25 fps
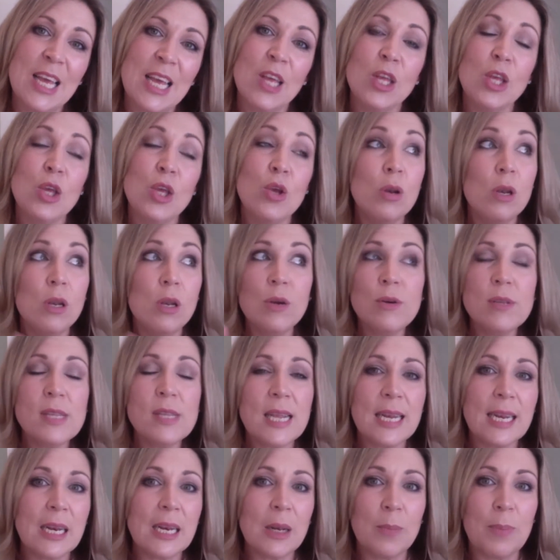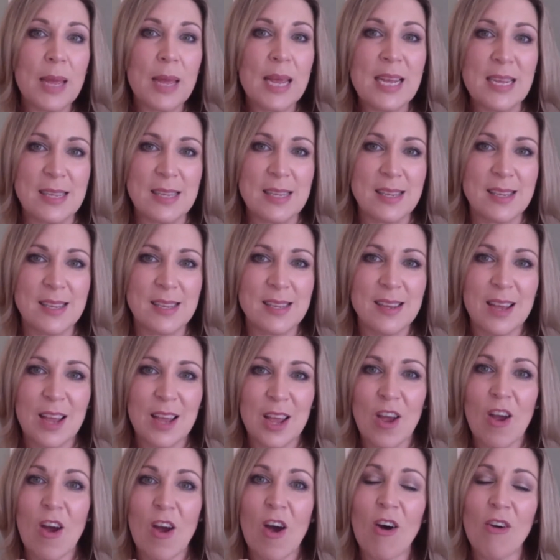you lose a little piece
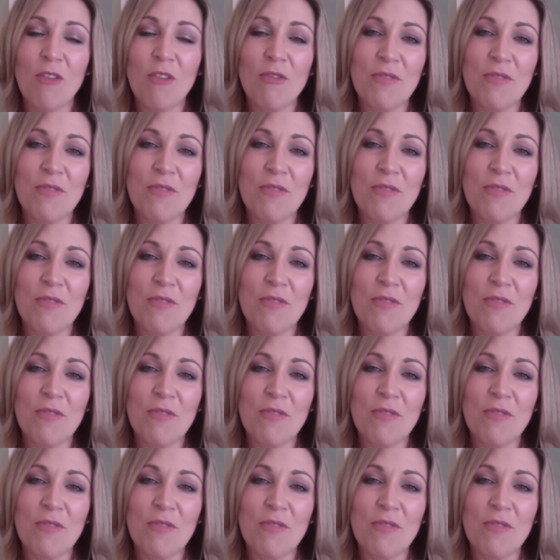of